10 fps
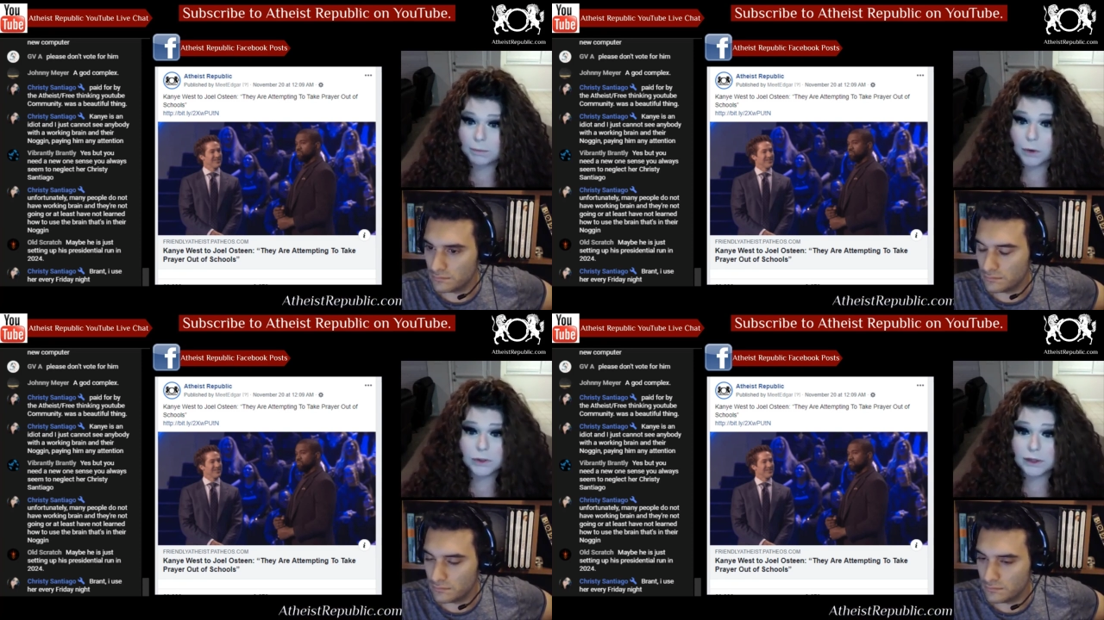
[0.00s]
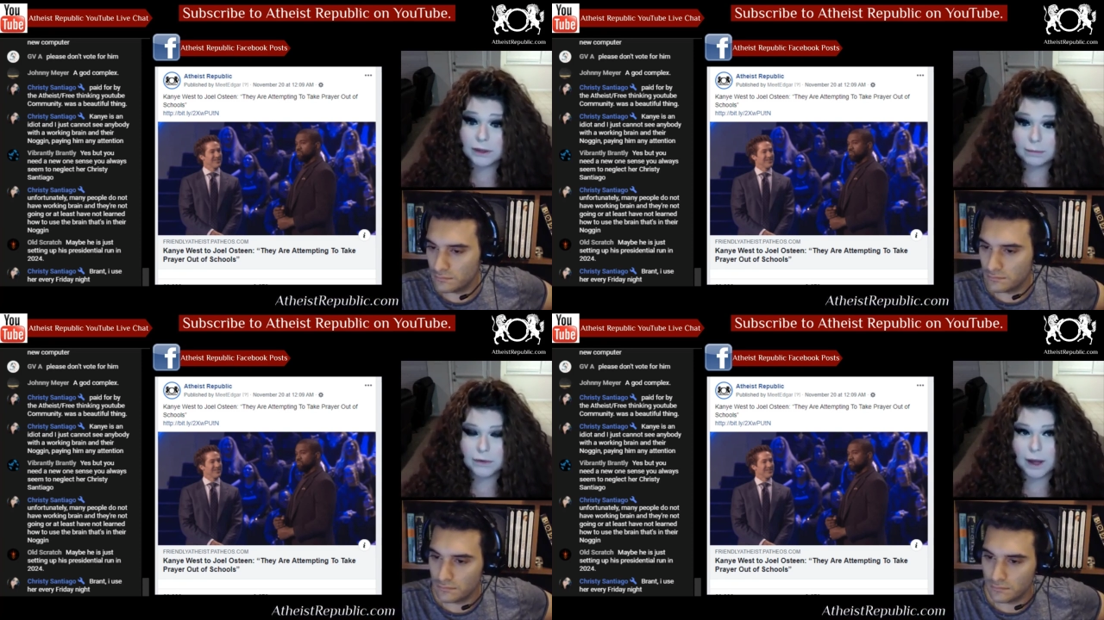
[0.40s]
Speaker 1: Most of
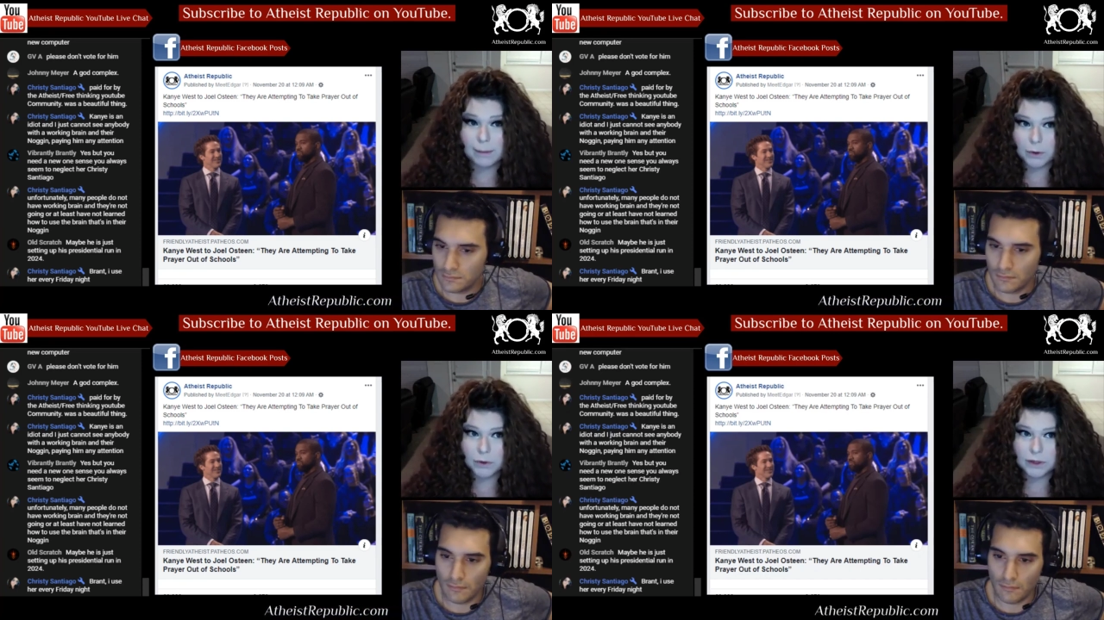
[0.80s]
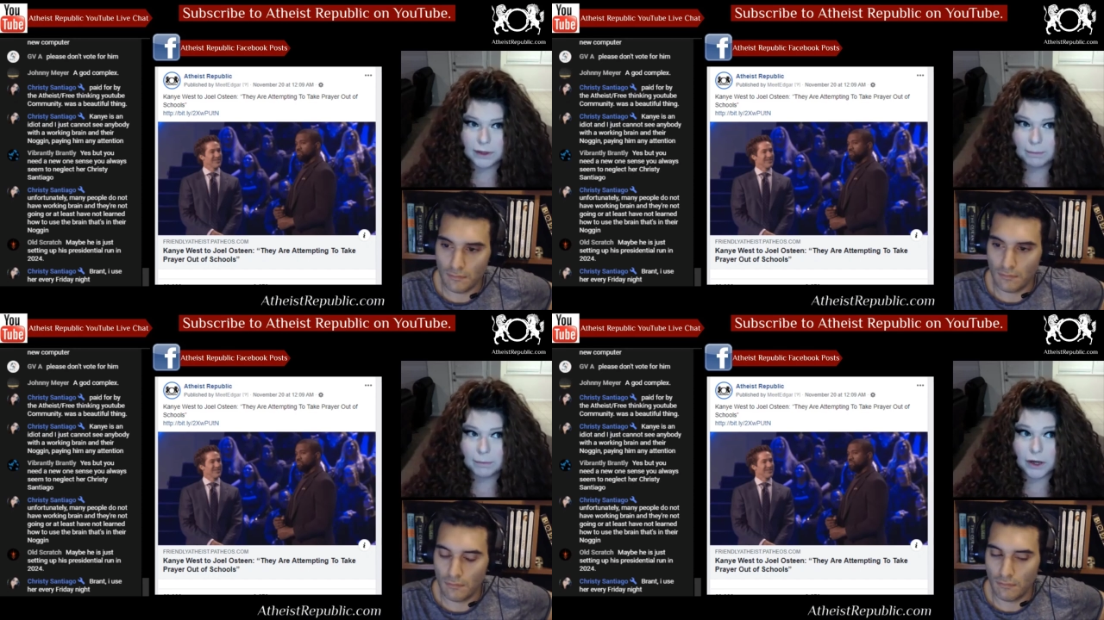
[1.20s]
them, not most
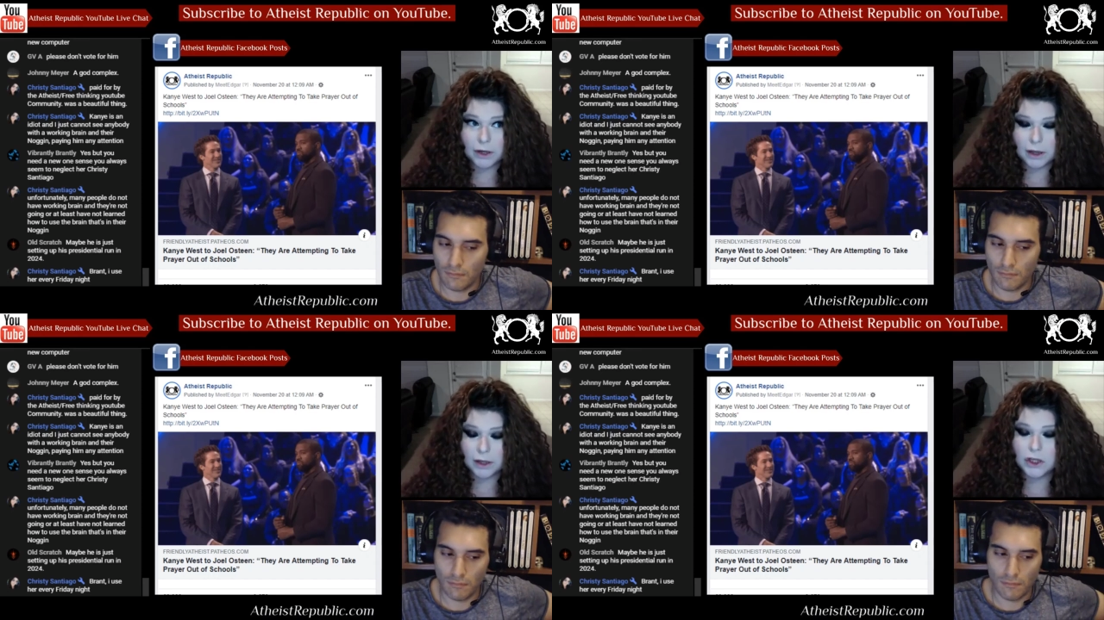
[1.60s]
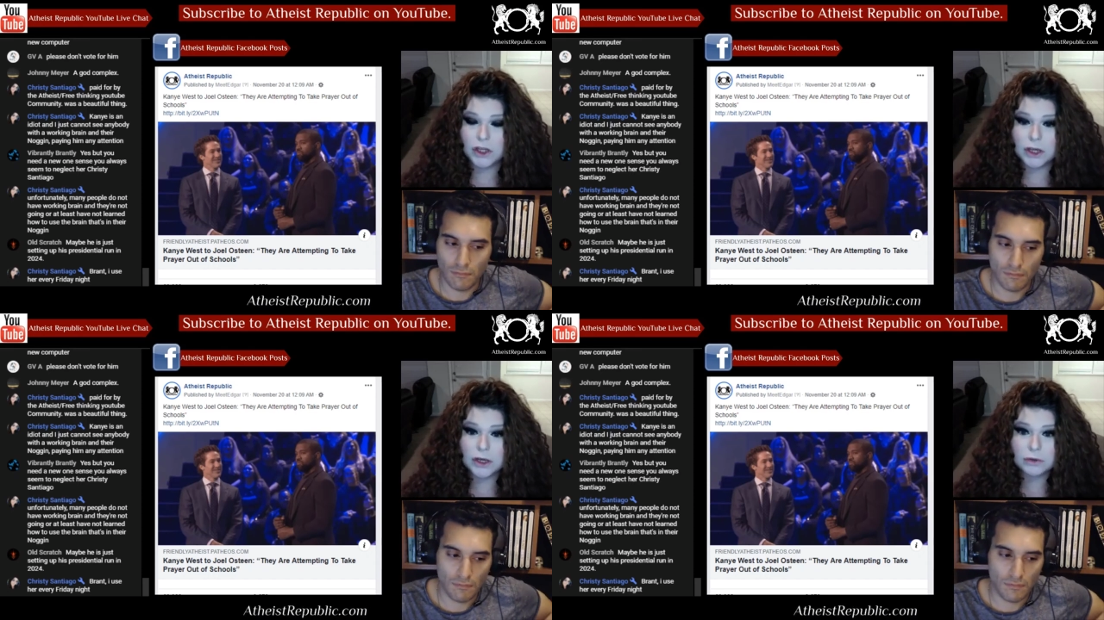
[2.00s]
of them, but a, a
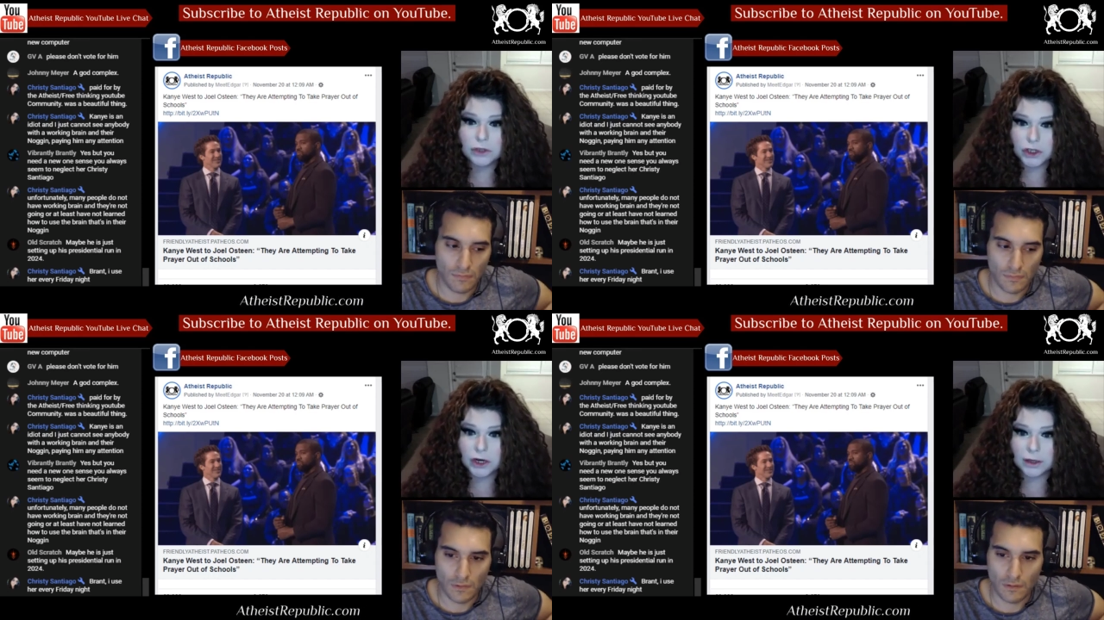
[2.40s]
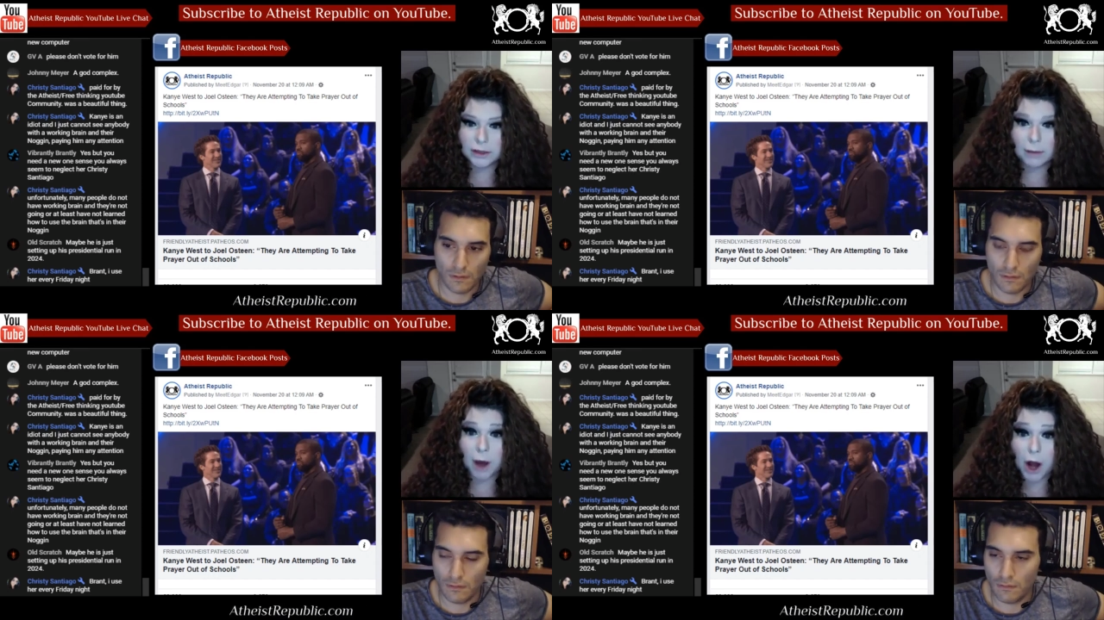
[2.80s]
huge chunk
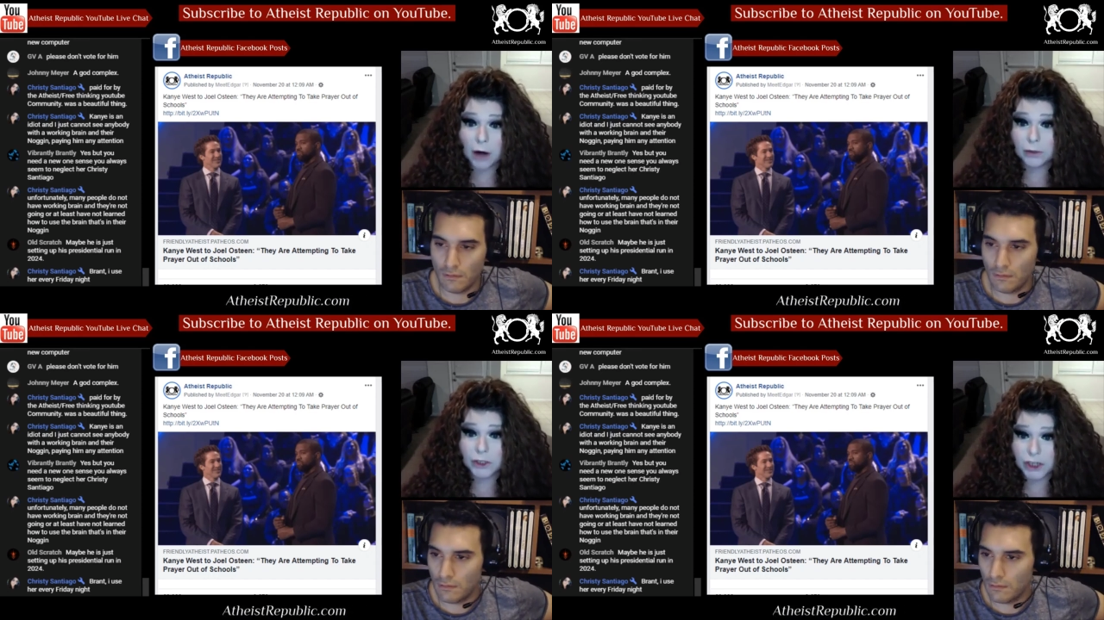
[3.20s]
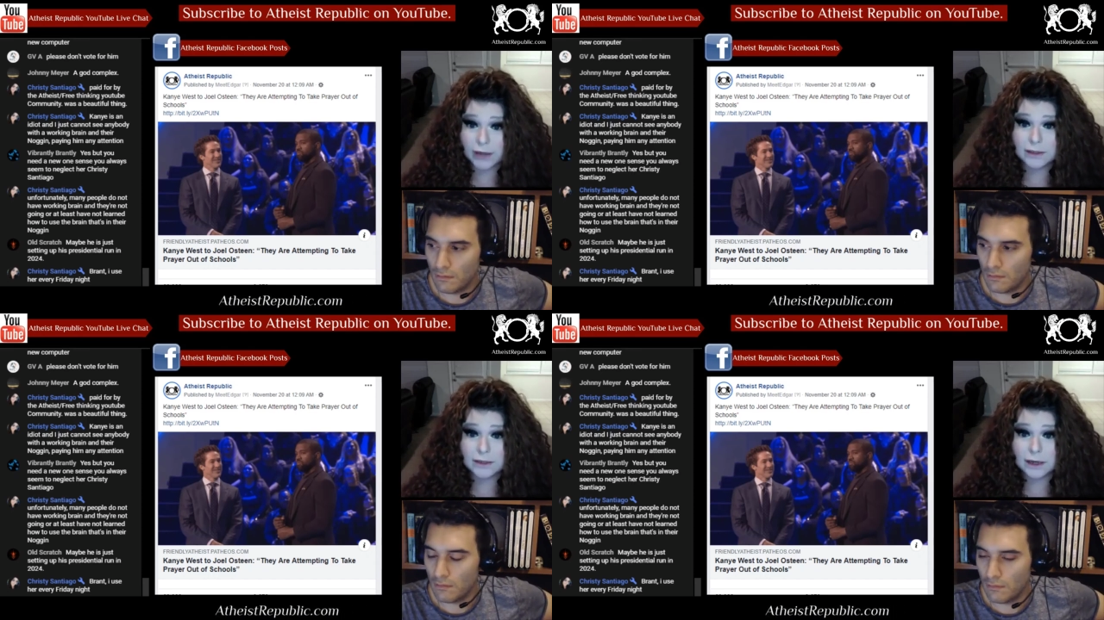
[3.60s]
of them are
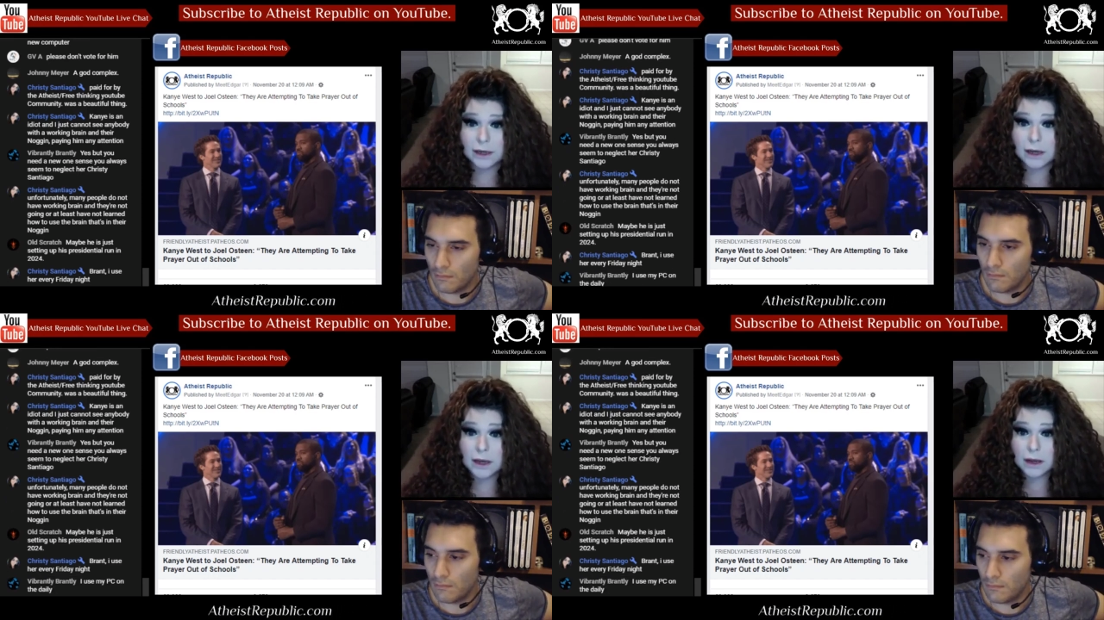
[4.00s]
rejecting